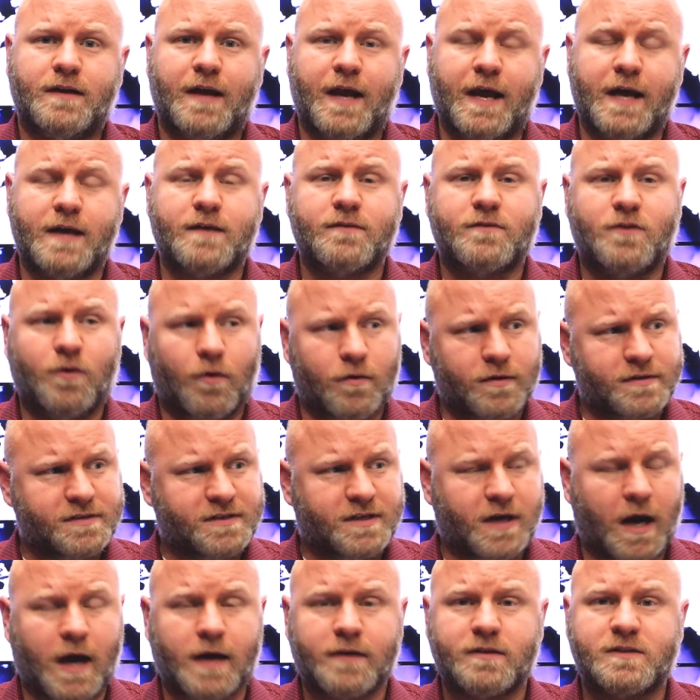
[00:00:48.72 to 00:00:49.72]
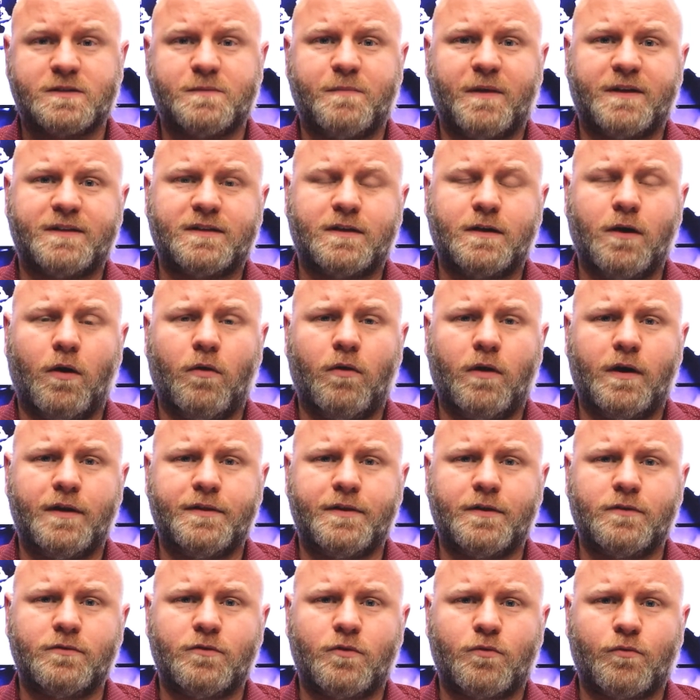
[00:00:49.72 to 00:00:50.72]
And of course, Congress is about to go on
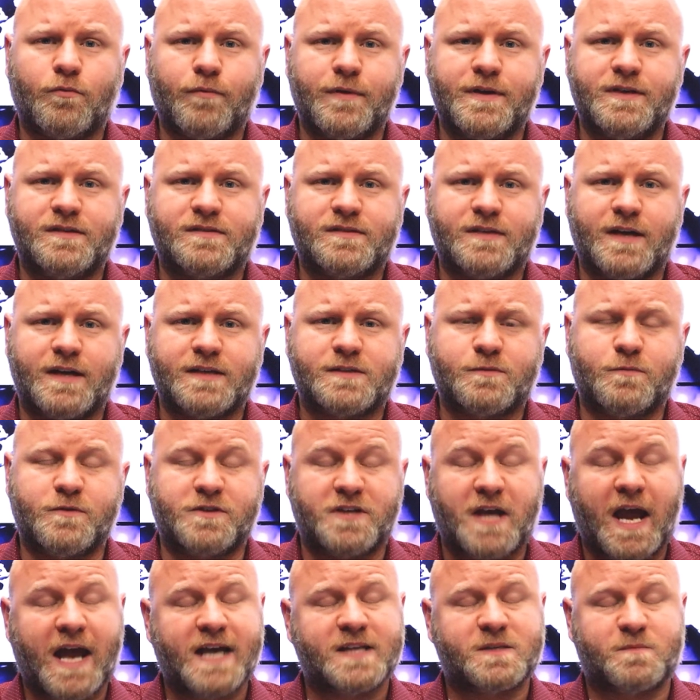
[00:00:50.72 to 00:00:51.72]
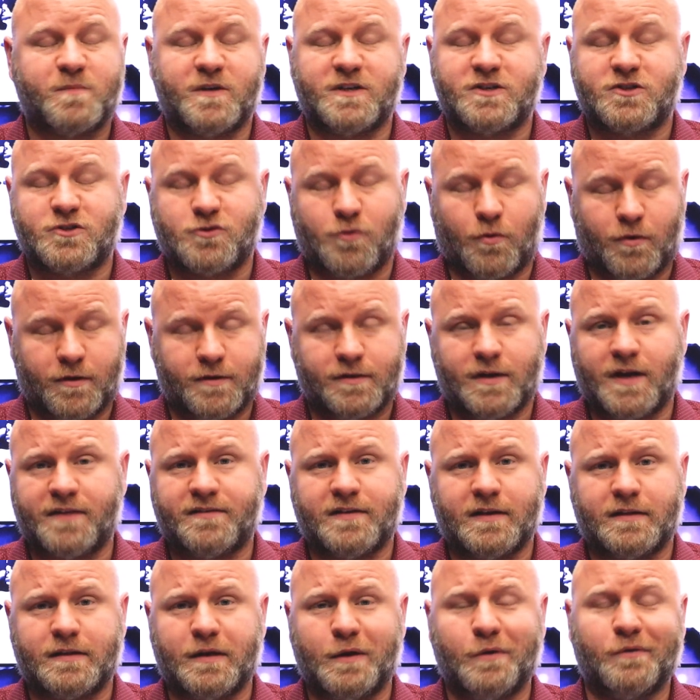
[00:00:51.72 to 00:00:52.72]
their little recess, which has been shortened. I
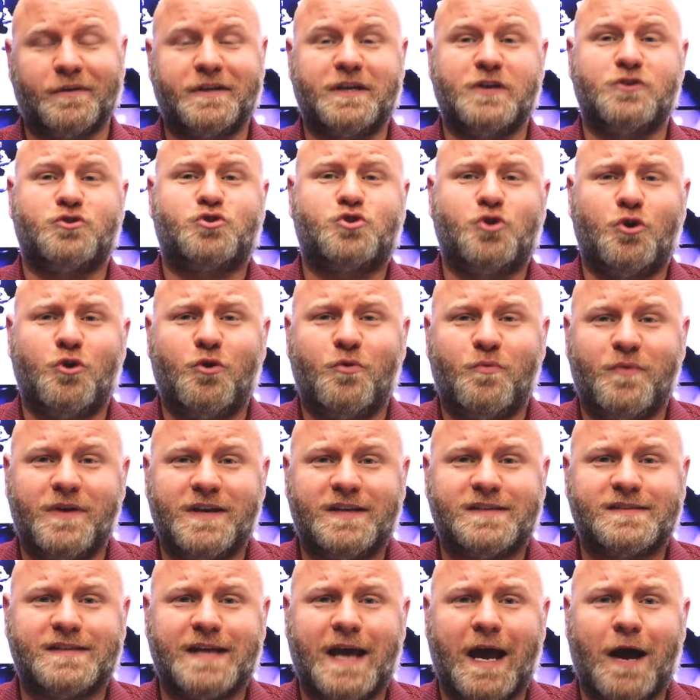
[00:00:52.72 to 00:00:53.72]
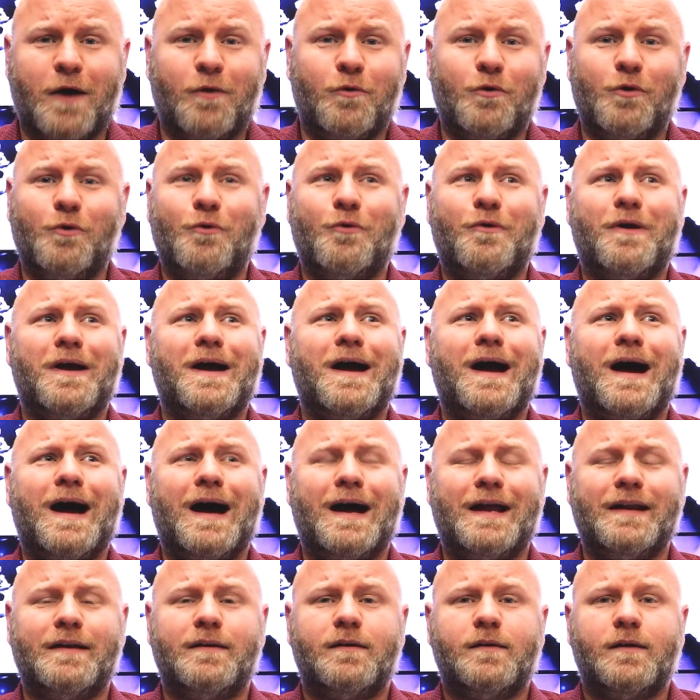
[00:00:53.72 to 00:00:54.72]
think they only get two weeks now. Oh,
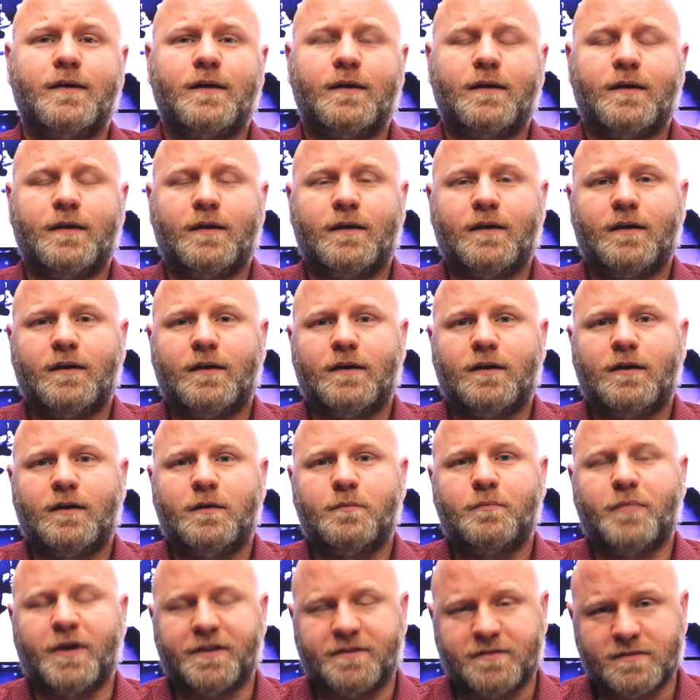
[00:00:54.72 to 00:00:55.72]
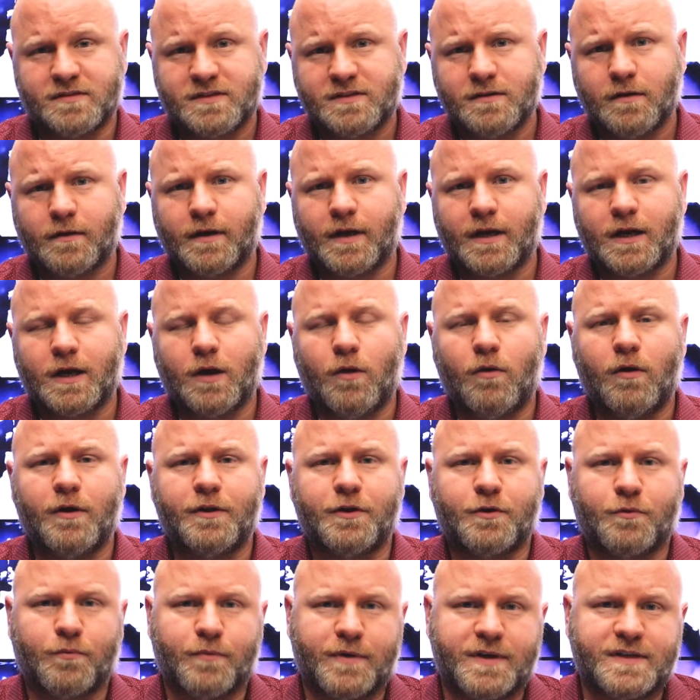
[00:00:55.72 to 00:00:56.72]
God. But they're still going to go on
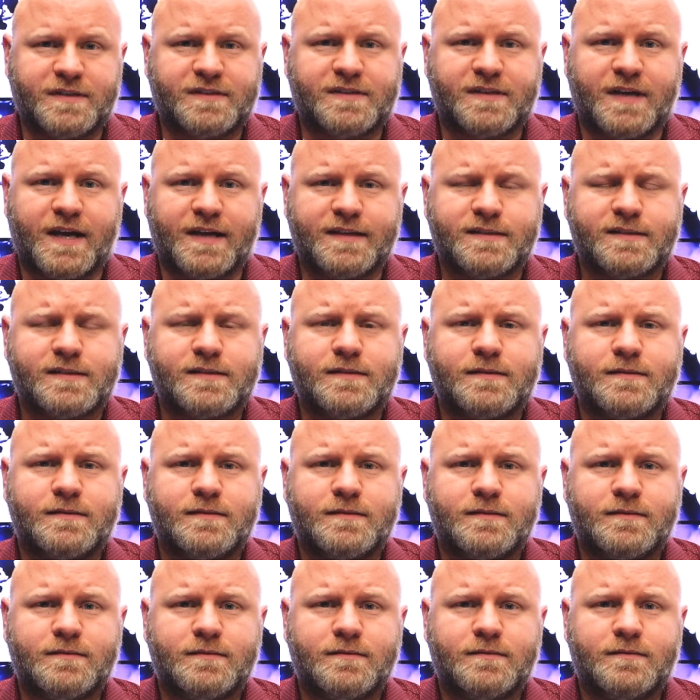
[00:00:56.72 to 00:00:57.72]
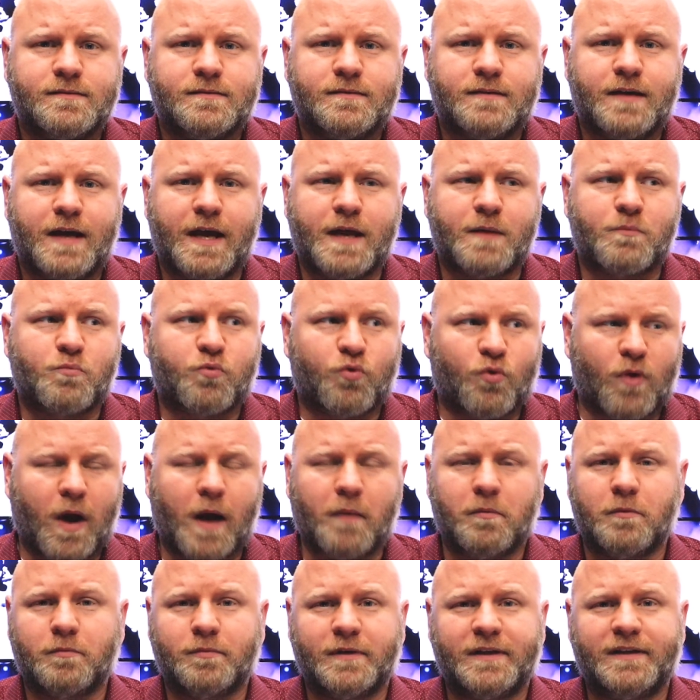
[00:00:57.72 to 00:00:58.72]
their recess and
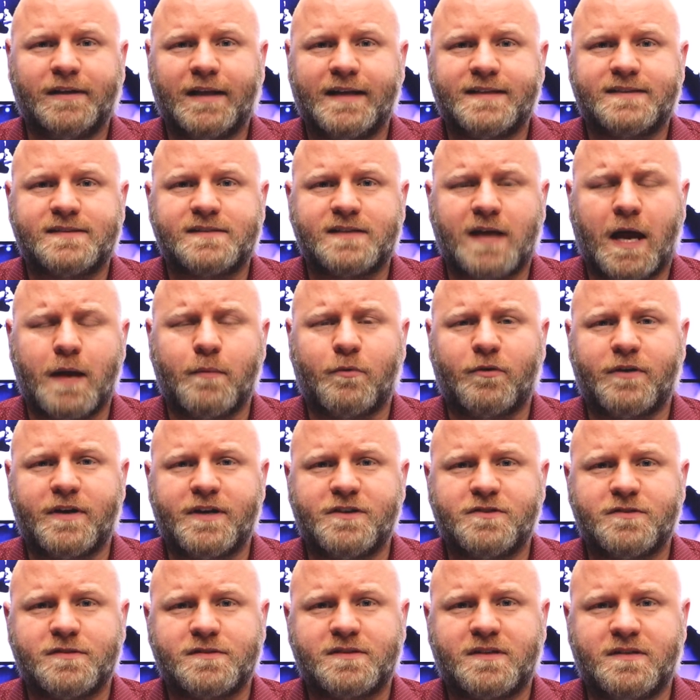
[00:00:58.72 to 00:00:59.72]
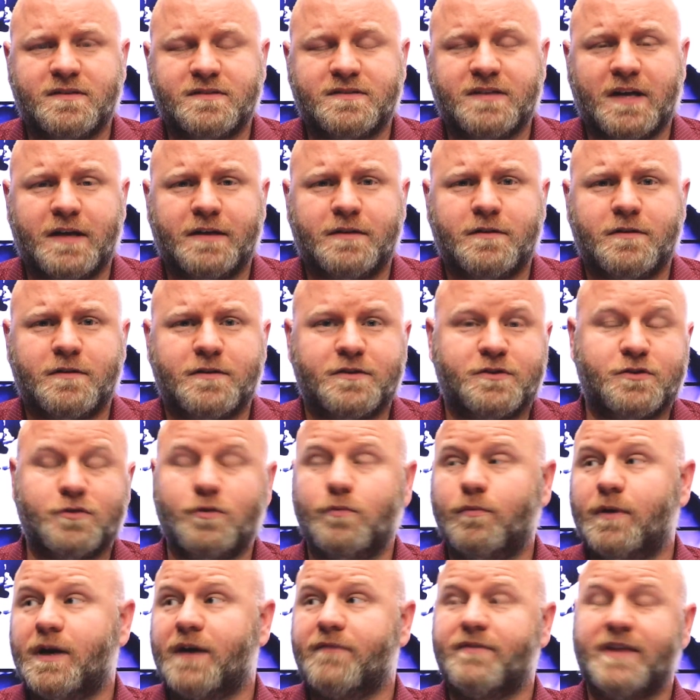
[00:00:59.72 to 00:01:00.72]
probably let Cyber Ninjas continue to
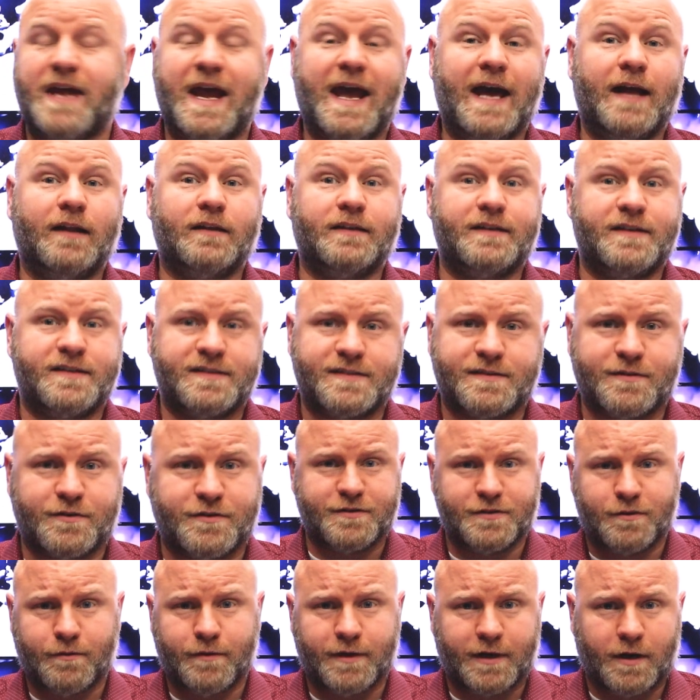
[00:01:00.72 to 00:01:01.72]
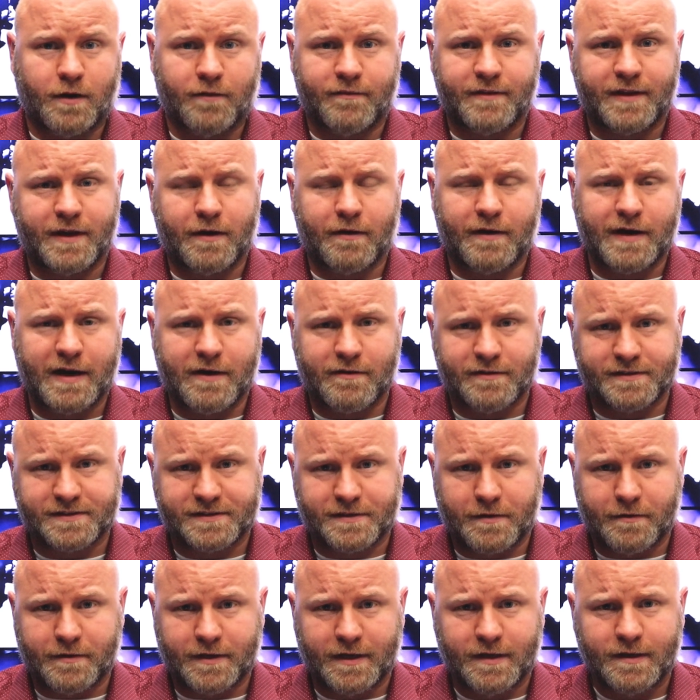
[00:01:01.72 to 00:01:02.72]
do whatever the hell it is doing over there in
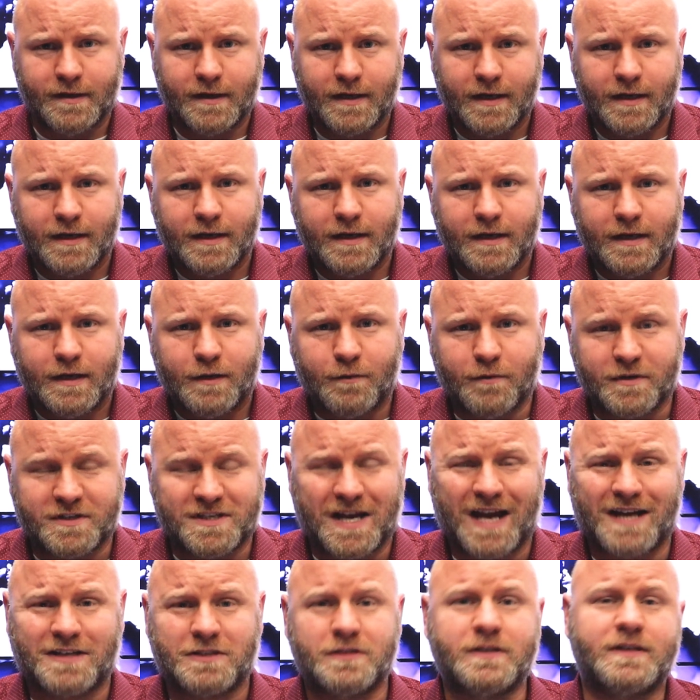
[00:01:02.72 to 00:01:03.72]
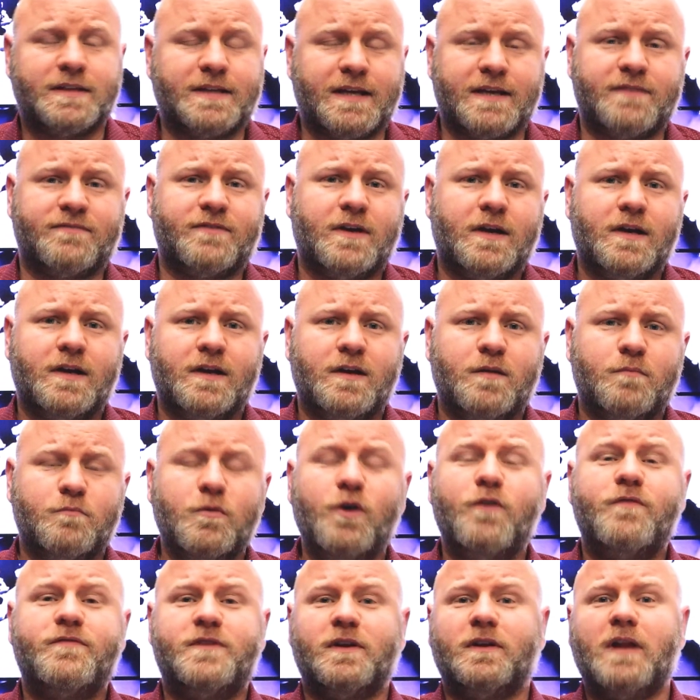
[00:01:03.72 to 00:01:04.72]
Arizona, which actually they've
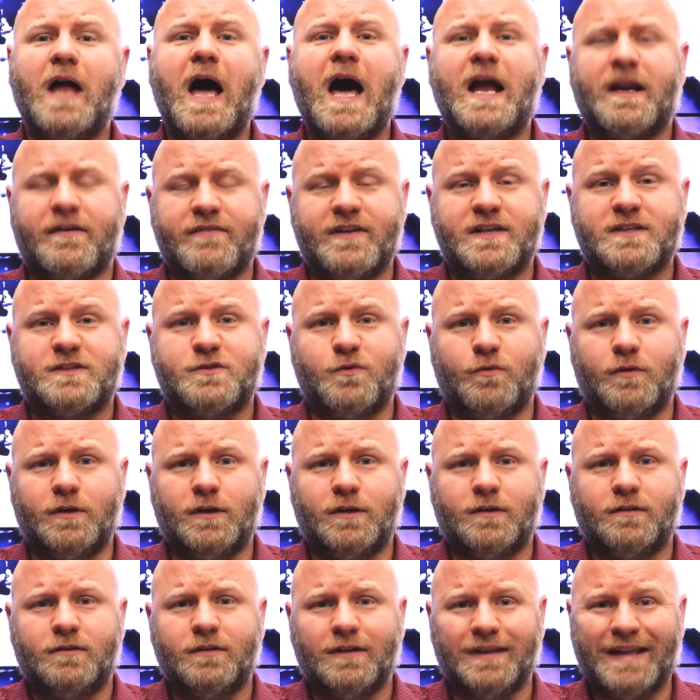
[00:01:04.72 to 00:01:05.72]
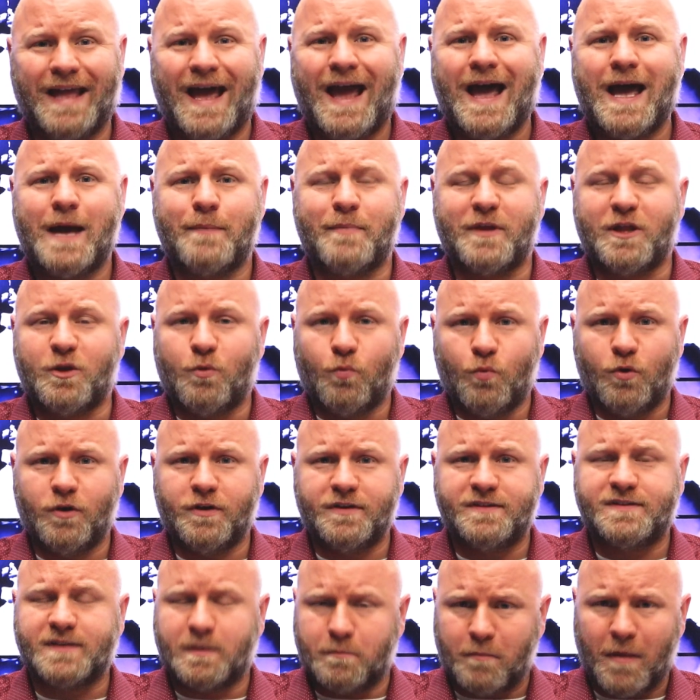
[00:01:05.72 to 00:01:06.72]
moved a lot of it to a lab in the
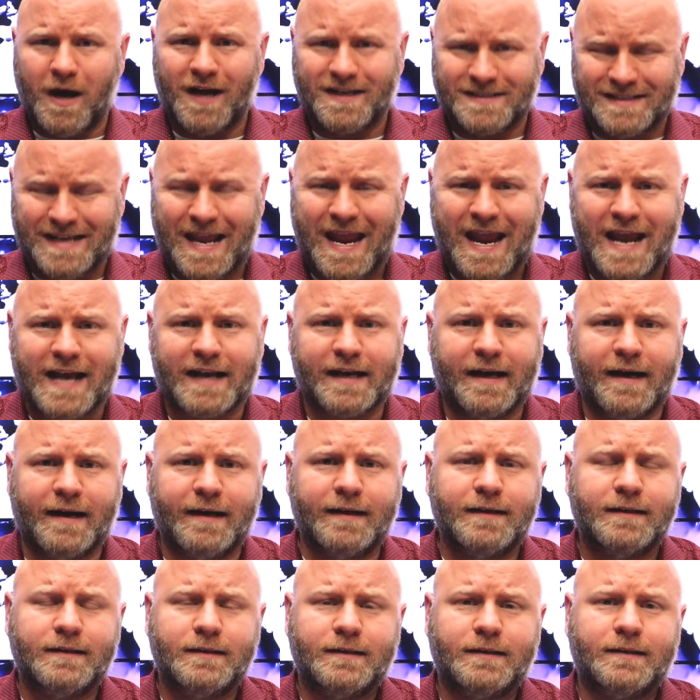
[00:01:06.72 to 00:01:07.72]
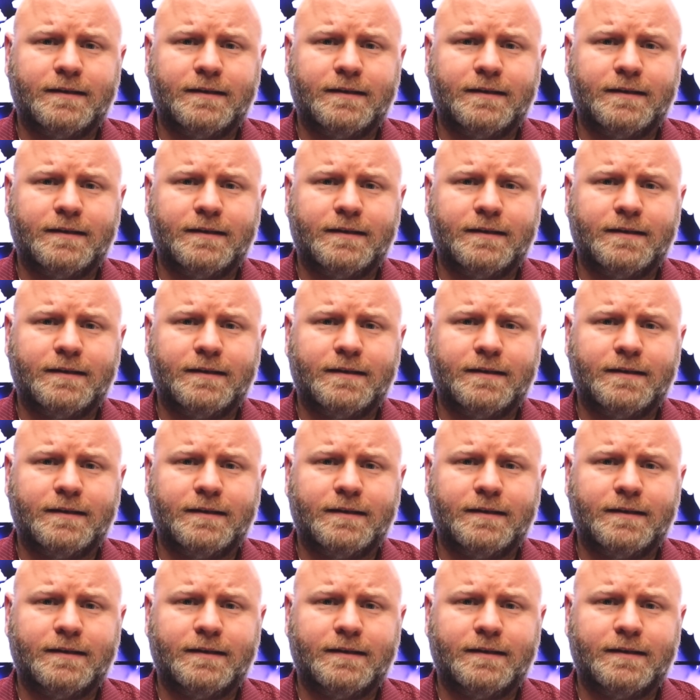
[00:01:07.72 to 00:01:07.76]
woods in Montana.